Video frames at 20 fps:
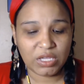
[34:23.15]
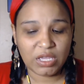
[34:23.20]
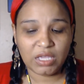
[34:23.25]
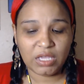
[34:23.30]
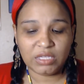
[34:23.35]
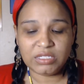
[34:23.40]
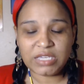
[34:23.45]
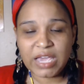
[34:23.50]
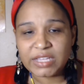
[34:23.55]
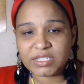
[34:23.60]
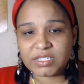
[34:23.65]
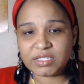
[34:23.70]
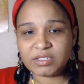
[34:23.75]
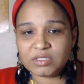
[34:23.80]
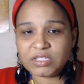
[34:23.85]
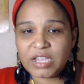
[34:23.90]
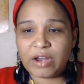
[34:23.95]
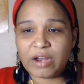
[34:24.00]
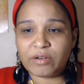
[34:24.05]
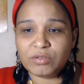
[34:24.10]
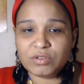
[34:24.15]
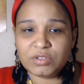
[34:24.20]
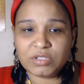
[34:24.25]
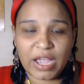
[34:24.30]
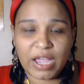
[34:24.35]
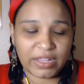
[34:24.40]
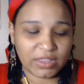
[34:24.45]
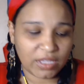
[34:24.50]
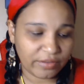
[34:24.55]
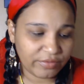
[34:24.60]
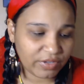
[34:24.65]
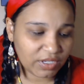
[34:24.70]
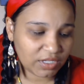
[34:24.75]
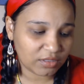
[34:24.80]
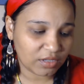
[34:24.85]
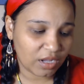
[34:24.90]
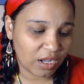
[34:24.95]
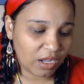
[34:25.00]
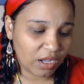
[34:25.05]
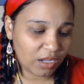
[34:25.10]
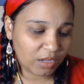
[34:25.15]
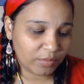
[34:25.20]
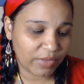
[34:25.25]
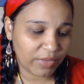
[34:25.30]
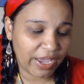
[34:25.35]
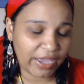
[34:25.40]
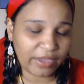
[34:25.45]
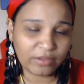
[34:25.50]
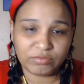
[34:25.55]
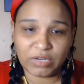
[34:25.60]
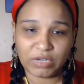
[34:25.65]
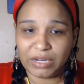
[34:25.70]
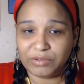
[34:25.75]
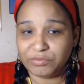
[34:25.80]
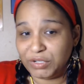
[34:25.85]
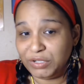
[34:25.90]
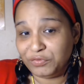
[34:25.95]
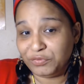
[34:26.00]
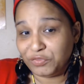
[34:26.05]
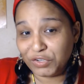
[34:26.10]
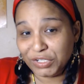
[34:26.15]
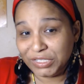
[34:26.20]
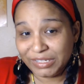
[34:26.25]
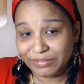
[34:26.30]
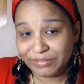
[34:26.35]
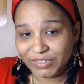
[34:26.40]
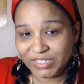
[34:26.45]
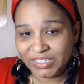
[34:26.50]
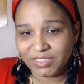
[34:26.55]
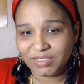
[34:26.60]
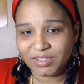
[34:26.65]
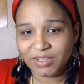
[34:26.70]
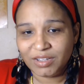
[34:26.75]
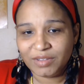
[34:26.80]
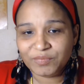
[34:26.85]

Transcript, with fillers: Yes, tarot, I love it. Um, I, I read for a living.